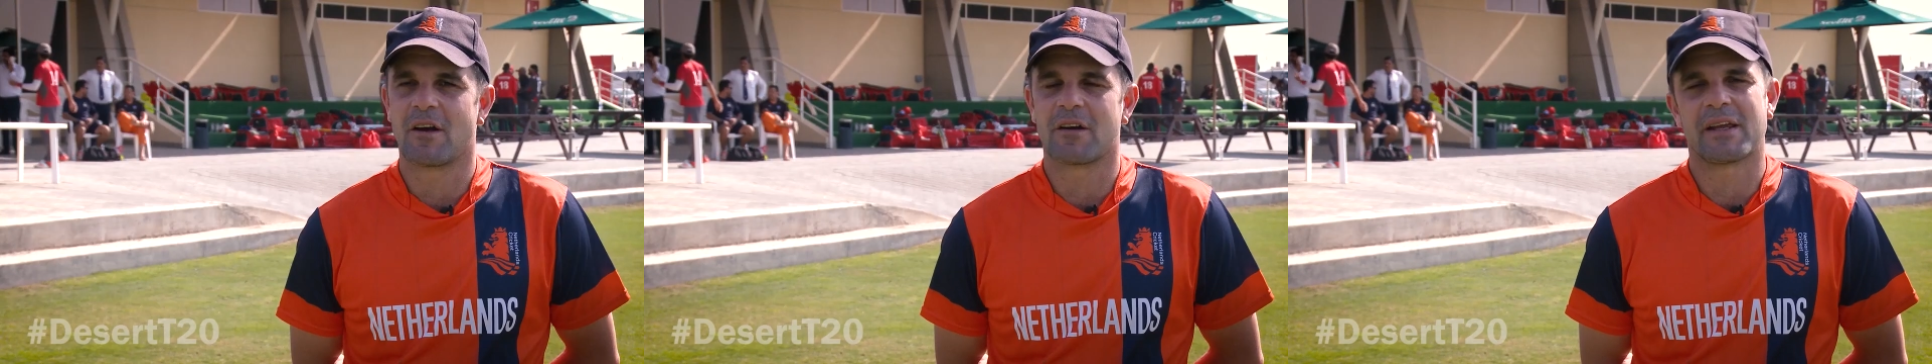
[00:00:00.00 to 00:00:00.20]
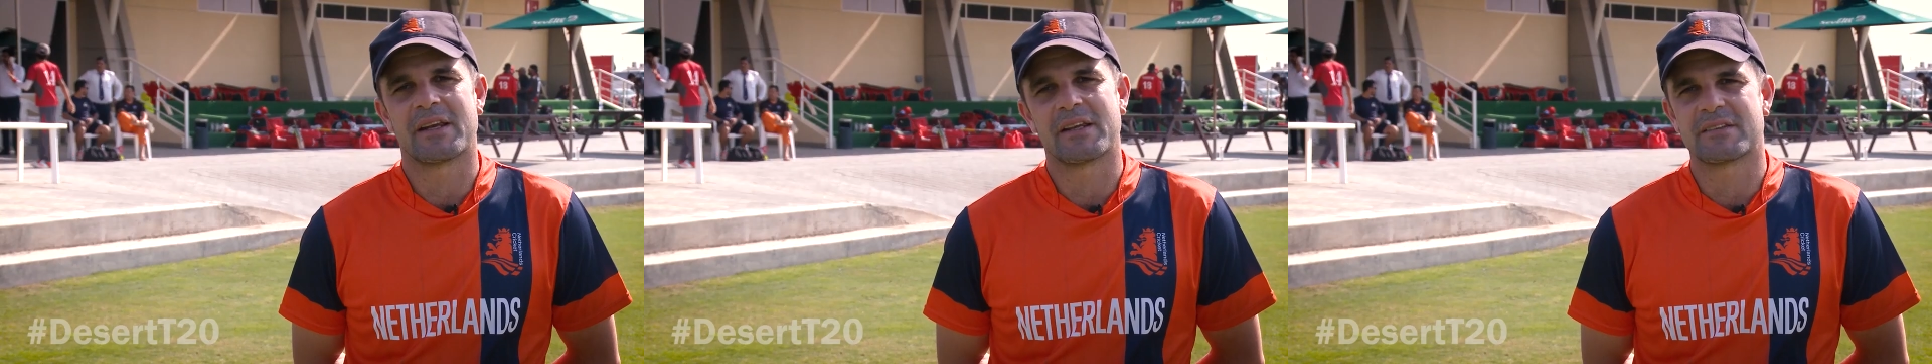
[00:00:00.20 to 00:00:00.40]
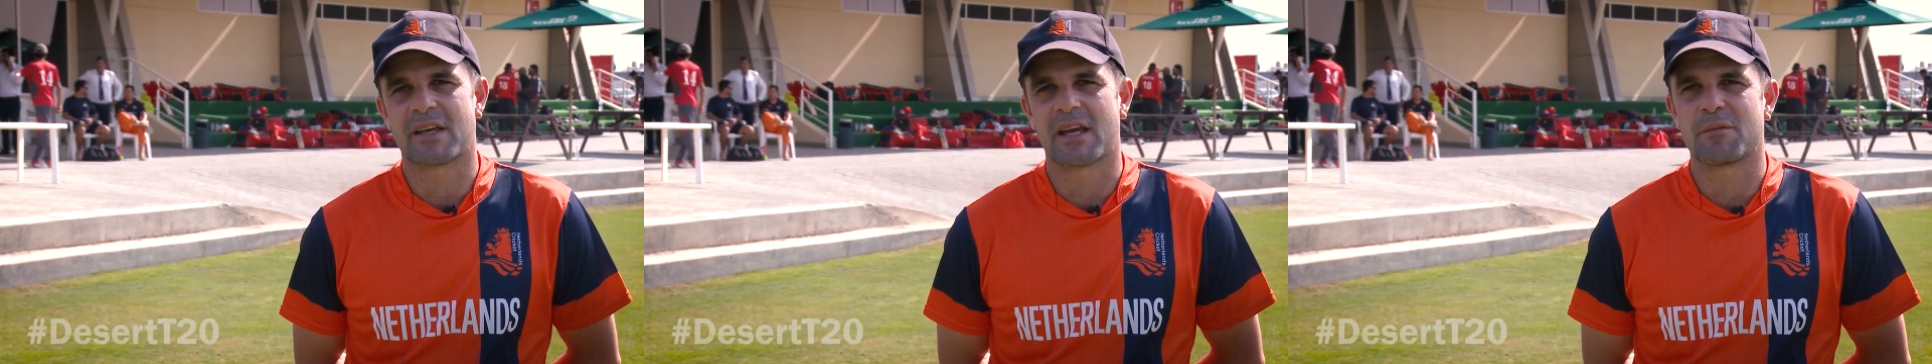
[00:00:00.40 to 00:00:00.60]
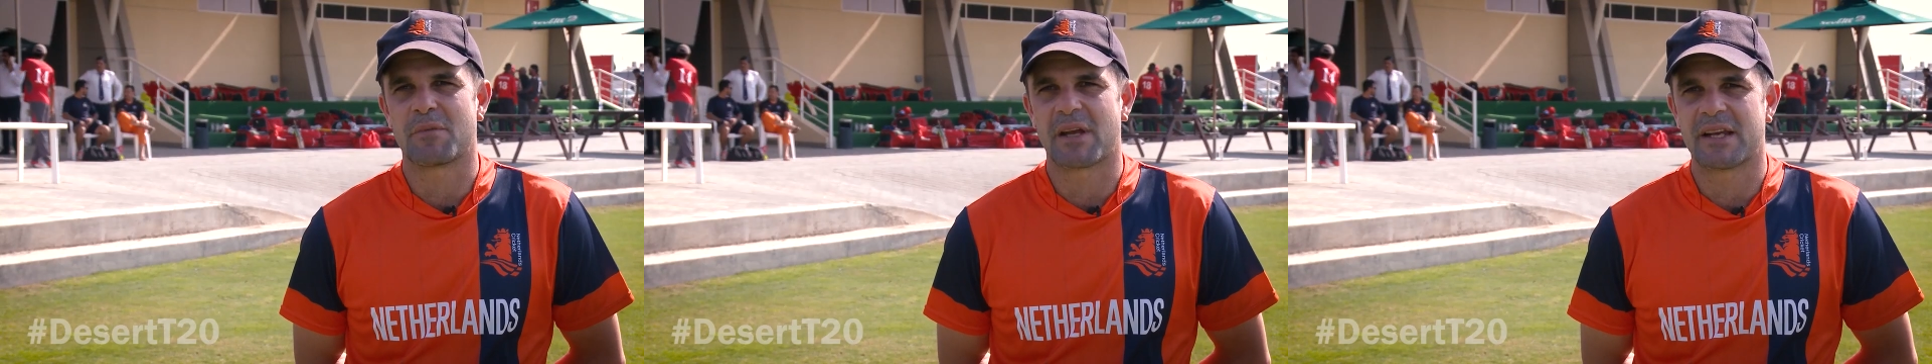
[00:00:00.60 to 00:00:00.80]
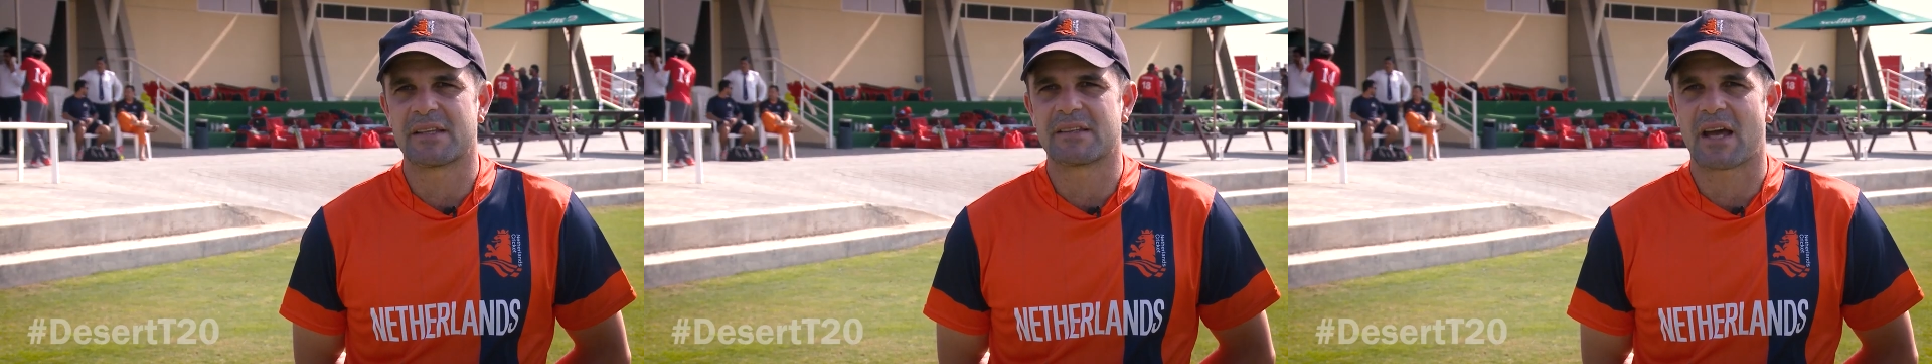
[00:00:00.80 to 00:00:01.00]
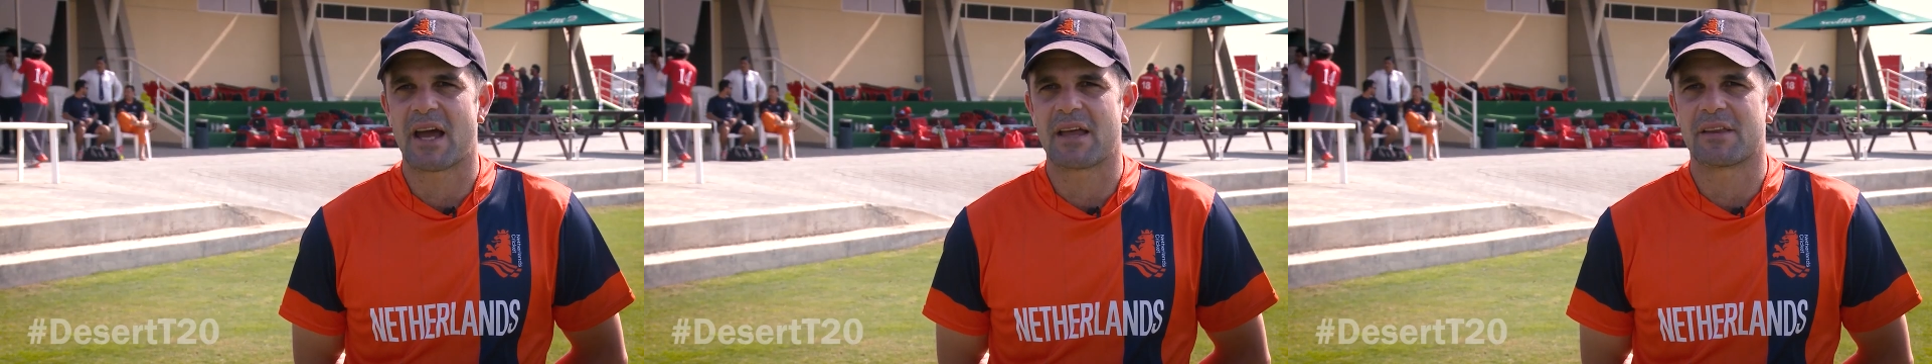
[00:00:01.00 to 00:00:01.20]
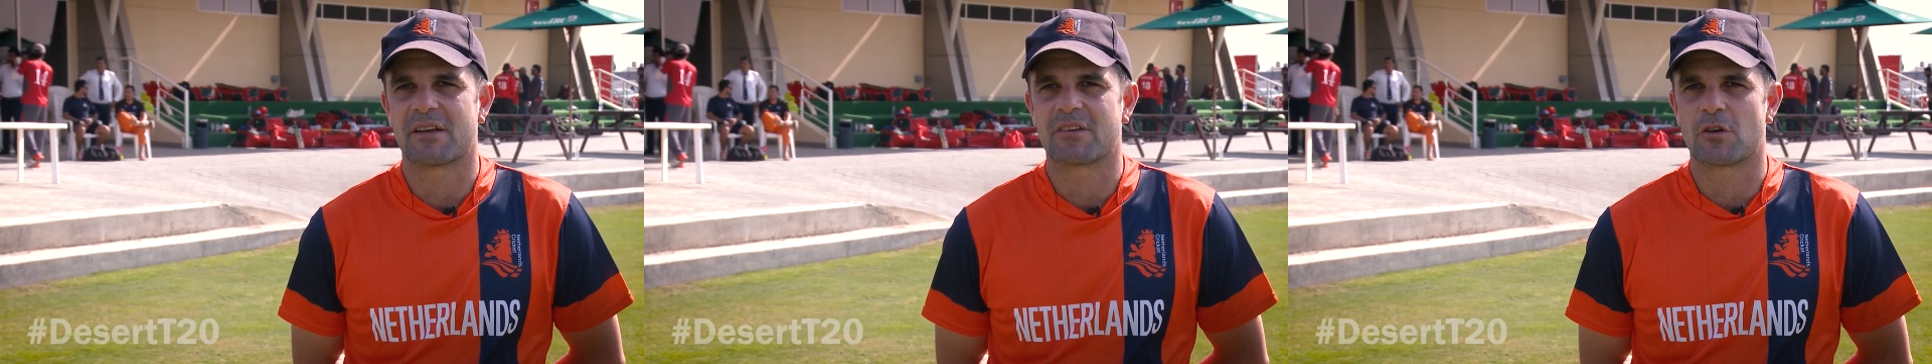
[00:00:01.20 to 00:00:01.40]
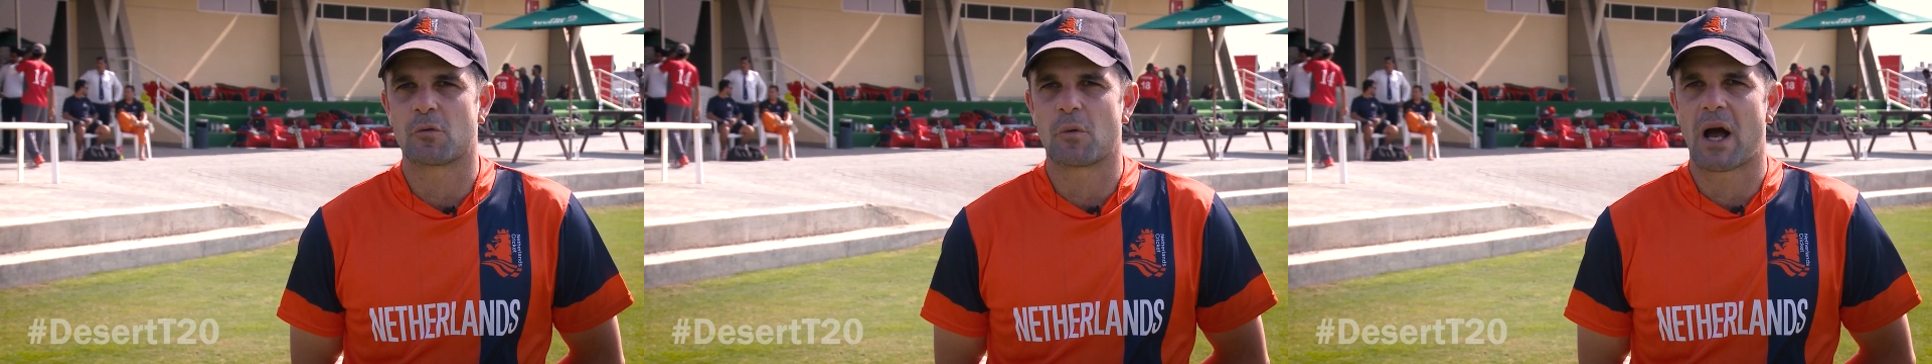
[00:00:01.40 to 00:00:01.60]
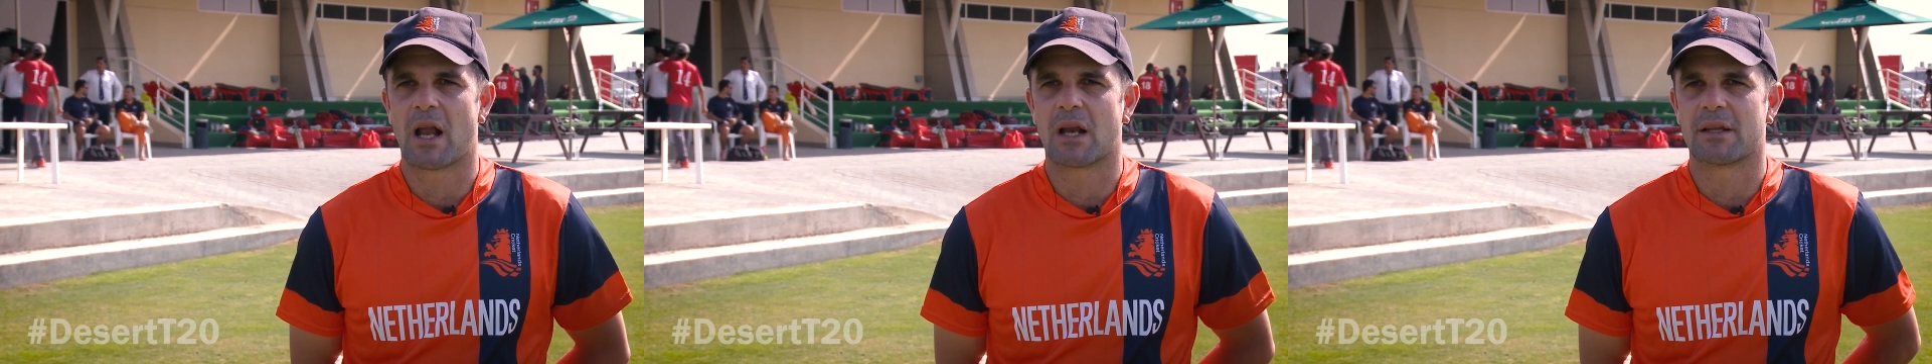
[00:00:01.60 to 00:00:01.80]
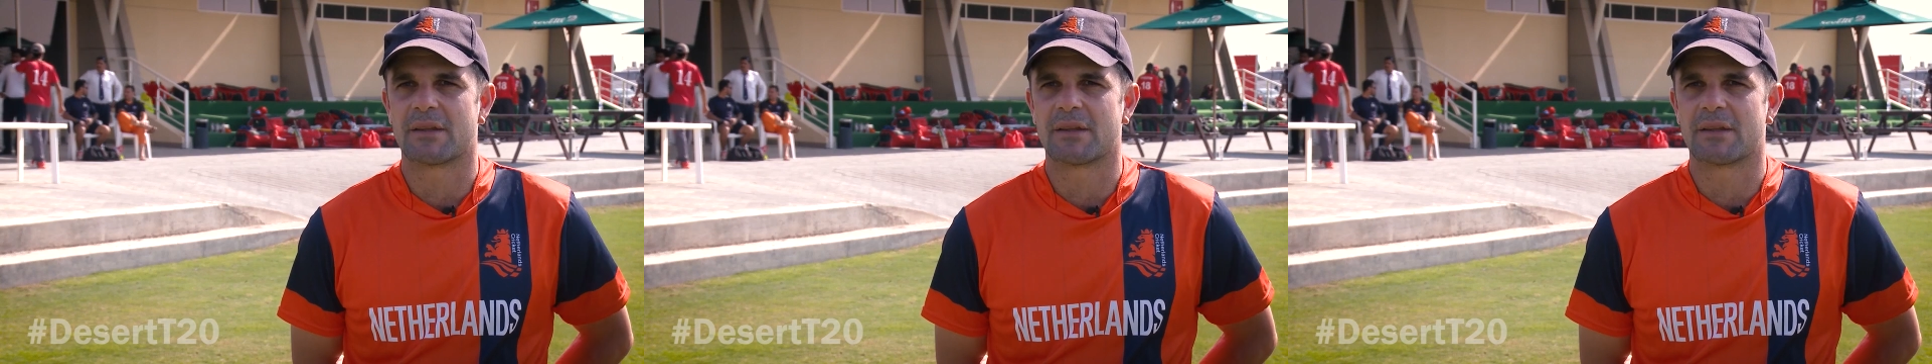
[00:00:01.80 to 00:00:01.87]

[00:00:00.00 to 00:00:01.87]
on any team, any day, that do well,